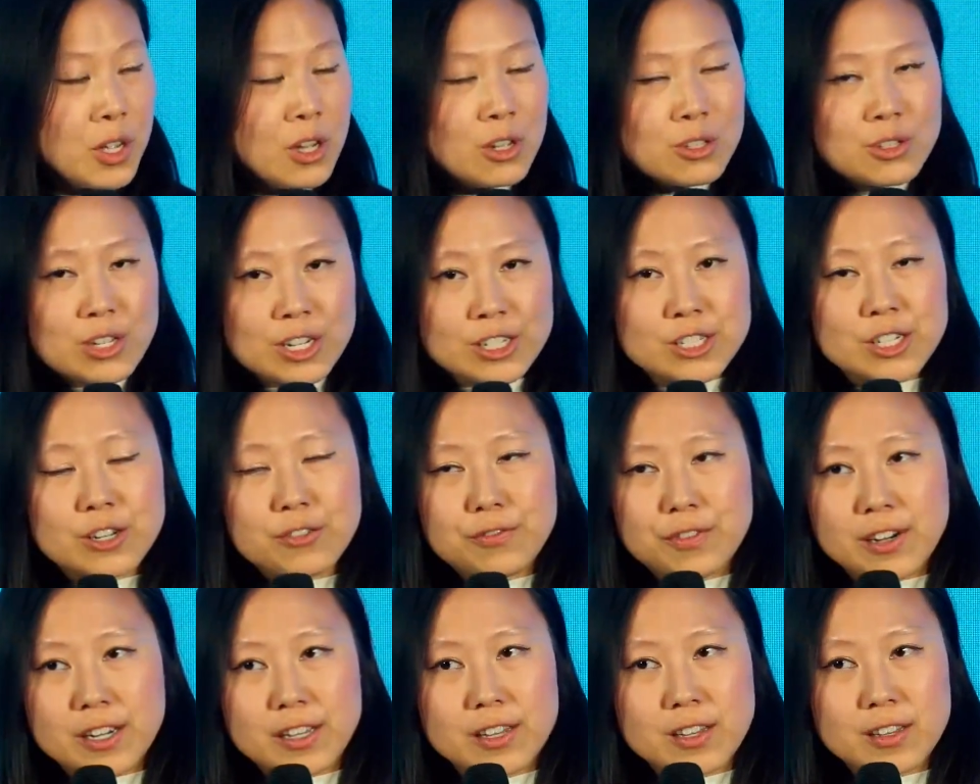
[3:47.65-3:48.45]
So I actually
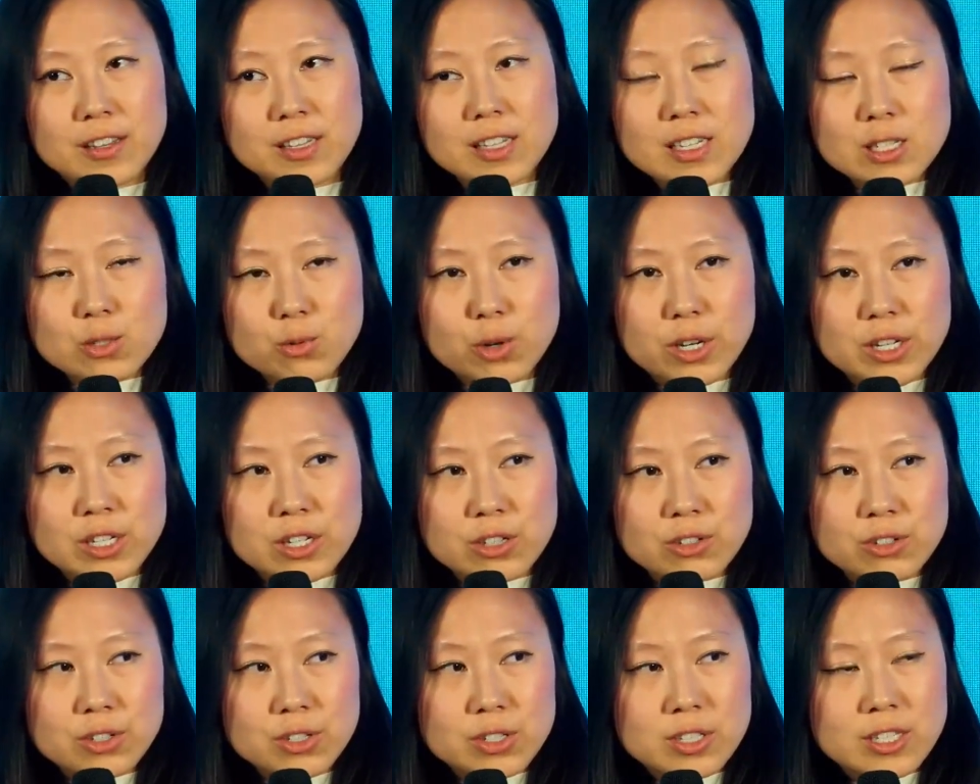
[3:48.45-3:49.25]
find this quite
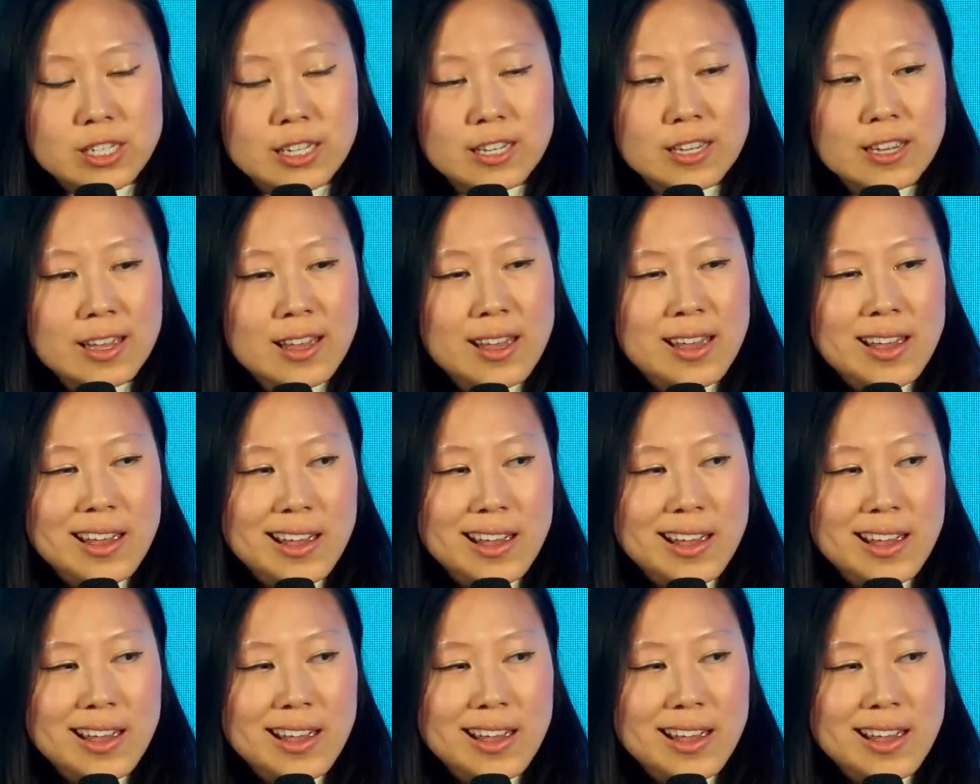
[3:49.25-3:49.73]
interesting.